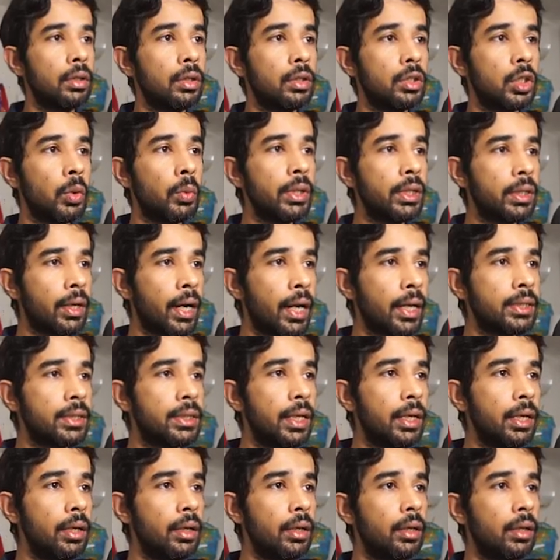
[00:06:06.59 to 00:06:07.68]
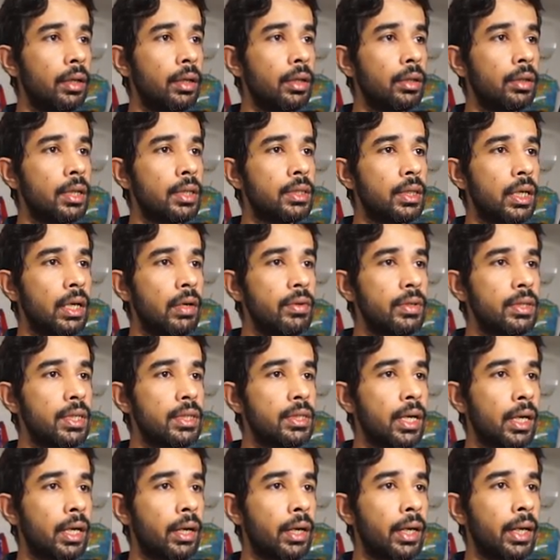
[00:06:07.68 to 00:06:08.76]
So with Transient, the services
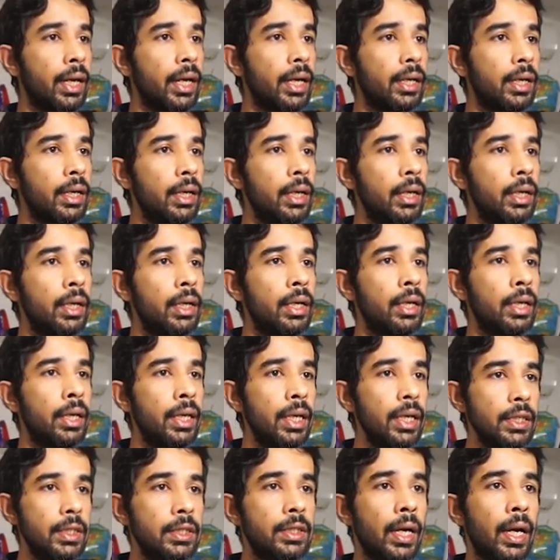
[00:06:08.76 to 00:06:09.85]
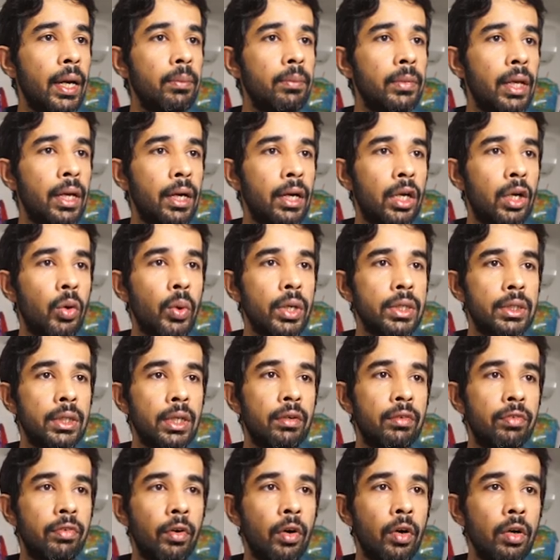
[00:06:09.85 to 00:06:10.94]
are created each time they are
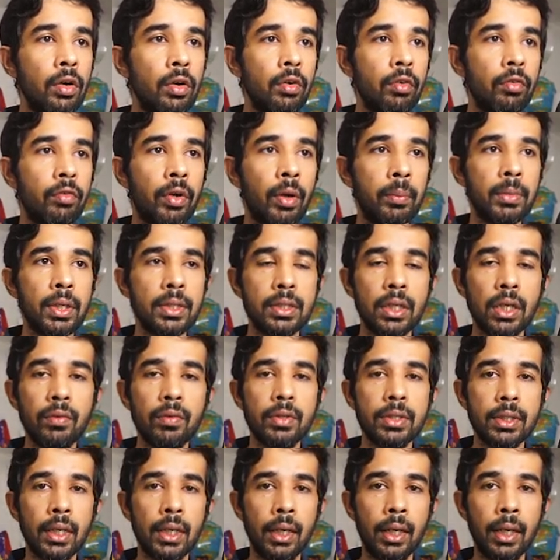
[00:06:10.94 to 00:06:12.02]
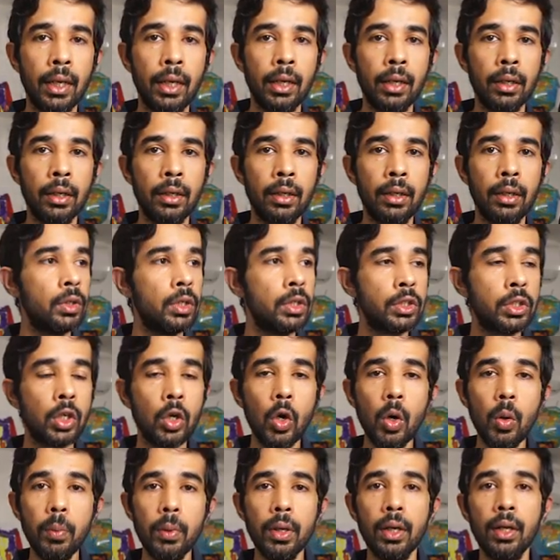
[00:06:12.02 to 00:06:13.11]
requested for from the service container.
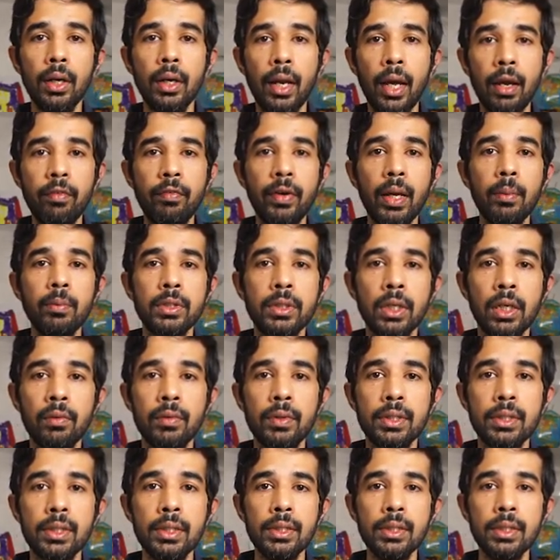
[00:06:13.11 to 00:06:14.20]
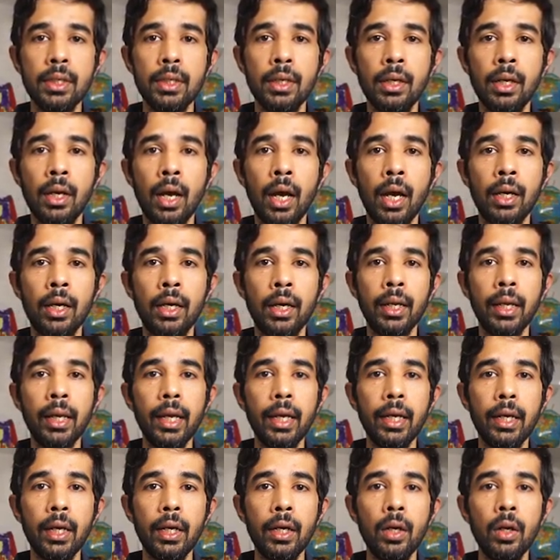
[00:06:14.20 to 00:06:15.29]
Scoped lifetime services are
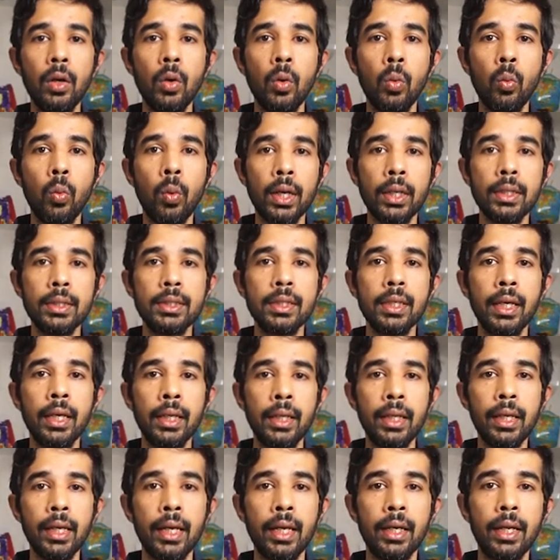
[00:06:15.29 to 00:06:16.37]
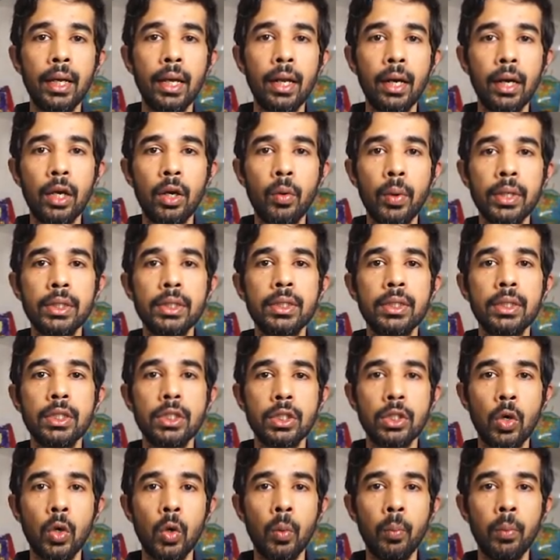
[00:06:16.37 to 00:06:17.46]
created once in the entire request
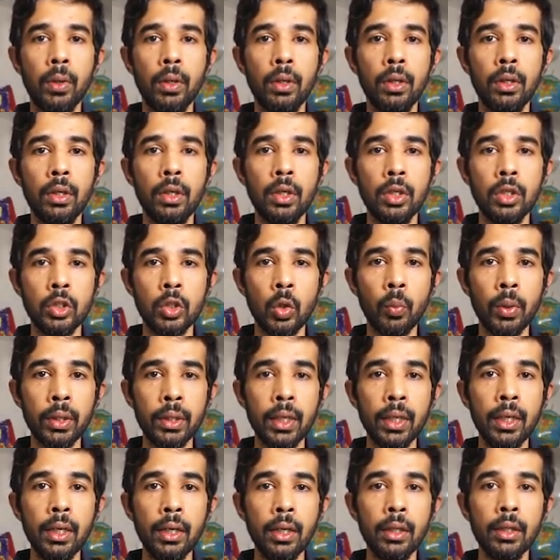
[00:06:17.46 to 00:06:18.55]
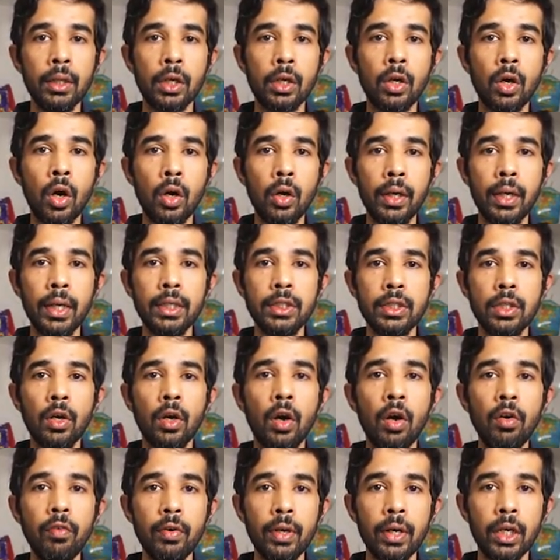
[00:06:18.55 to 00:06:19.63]
scope. So within the context
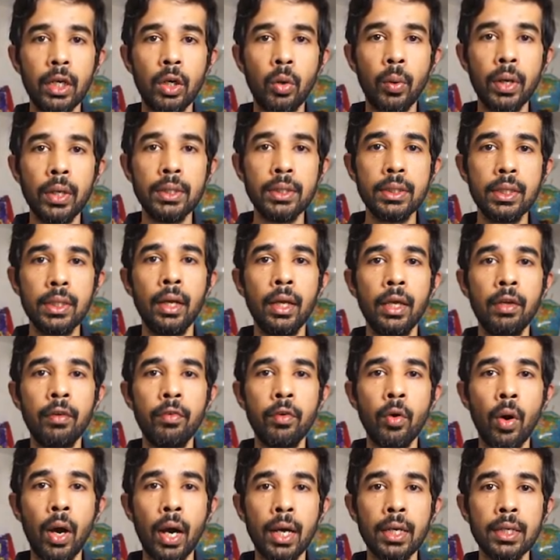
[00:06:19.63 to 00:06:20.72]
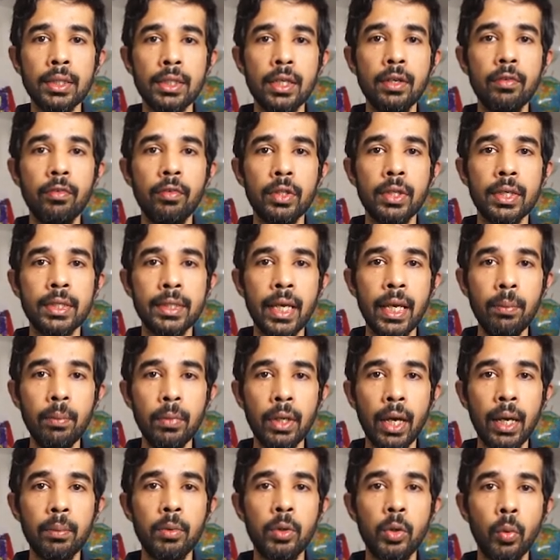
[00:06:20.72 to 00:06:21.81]
of a request, if you ask for the same
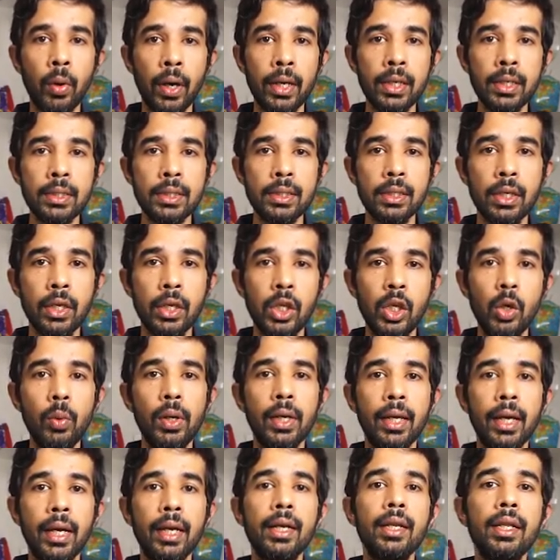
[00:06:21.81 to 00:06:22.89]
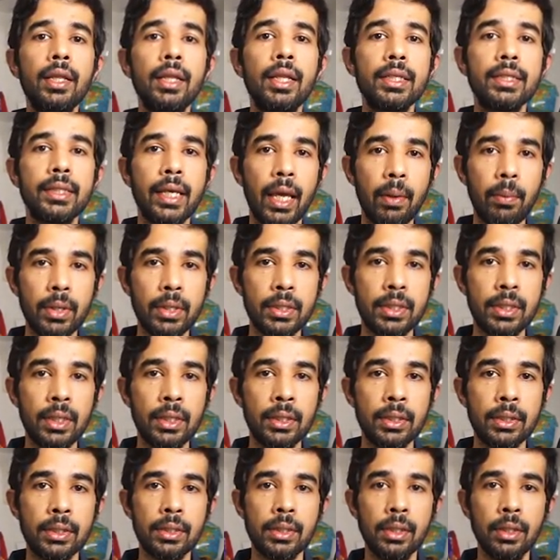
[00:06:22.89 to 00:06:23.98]
type twice, you will get the same
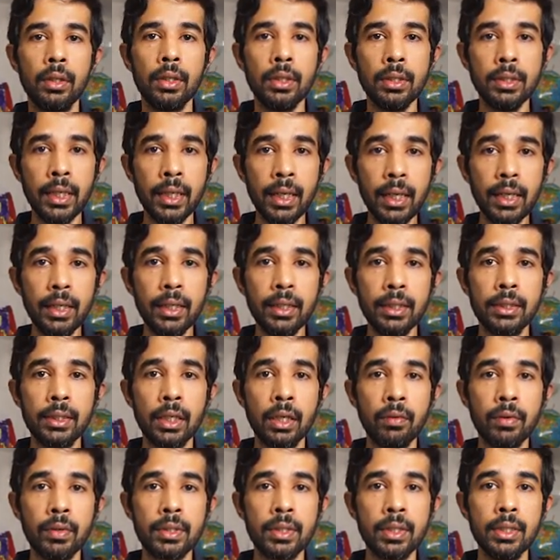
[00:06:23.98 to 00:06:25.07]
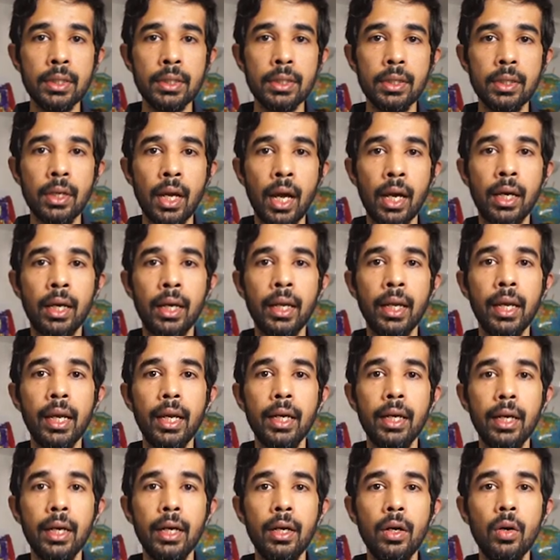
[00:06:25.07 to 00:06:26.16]
instance. Singleton services are
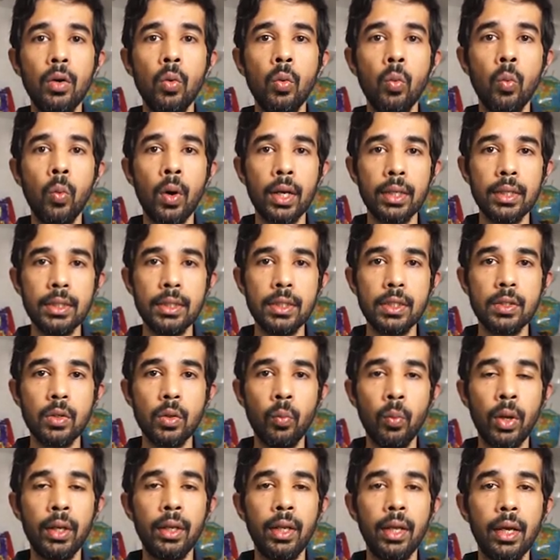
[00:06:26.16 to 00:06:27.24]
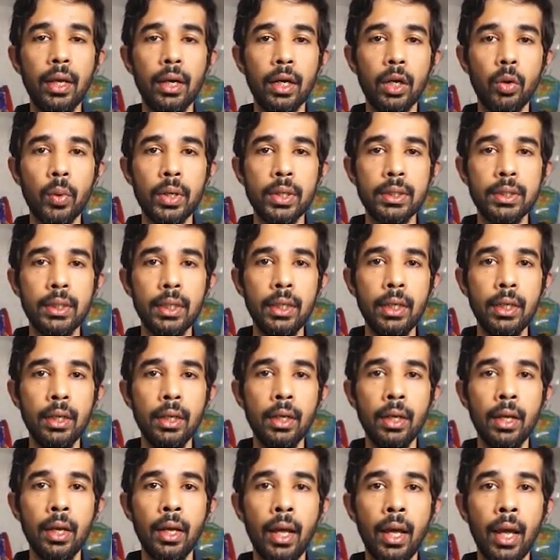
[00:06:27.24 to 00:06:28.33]
created once when they are requested,
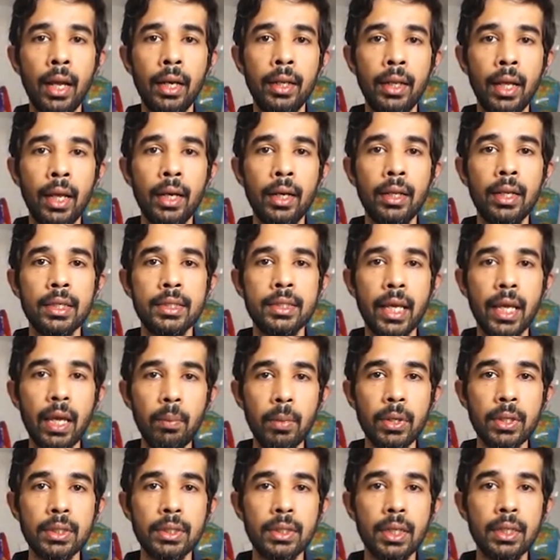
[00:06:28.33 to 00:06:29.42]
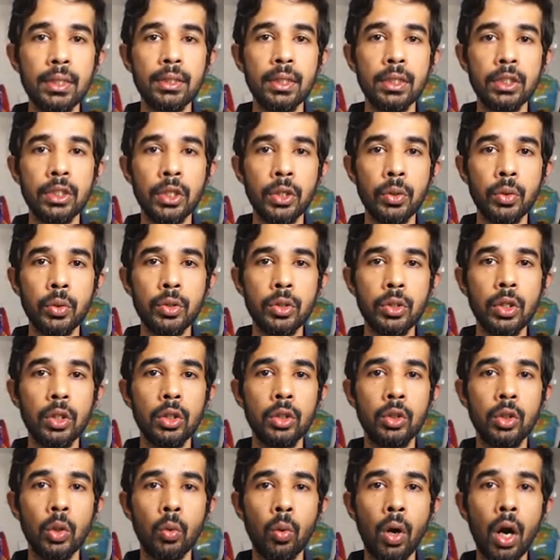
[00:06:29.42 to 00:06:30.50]
and then the same instance is used
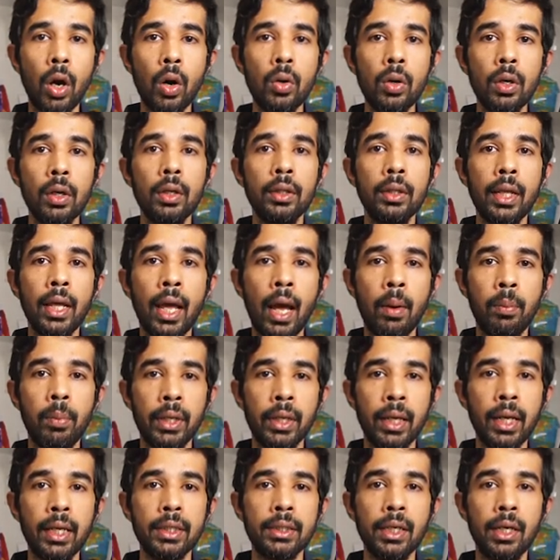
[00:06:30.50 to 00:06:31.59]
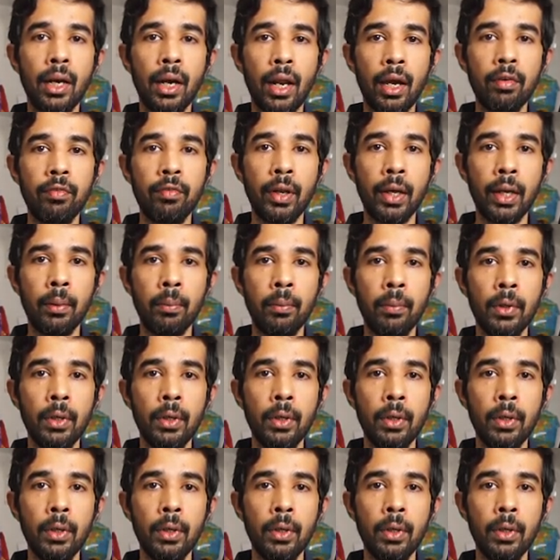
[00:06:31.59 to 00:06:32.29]
throughout the application lifetime.